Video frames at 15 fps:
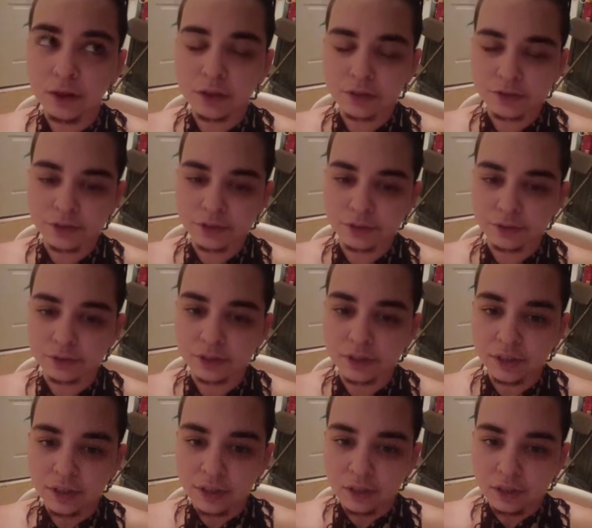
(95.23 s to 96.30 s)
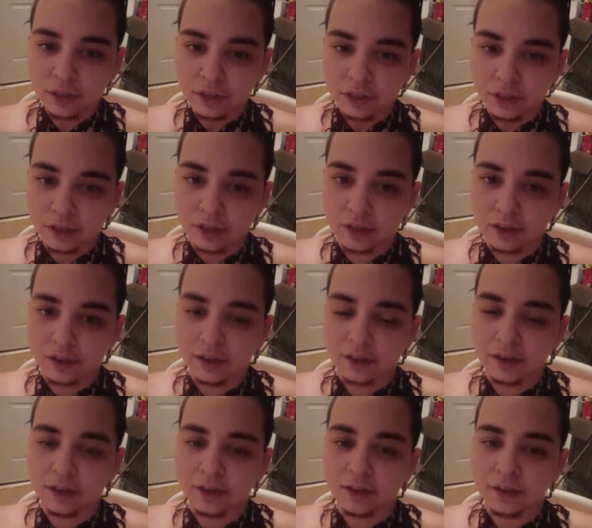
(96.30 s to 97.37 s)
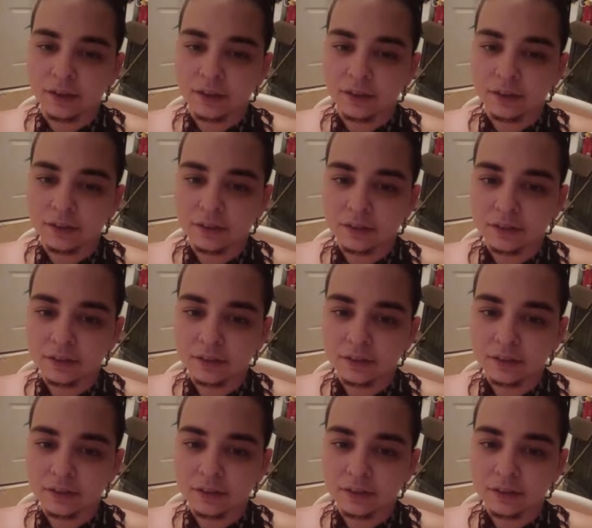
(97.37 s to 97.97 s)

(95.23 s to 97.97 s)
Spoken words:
also I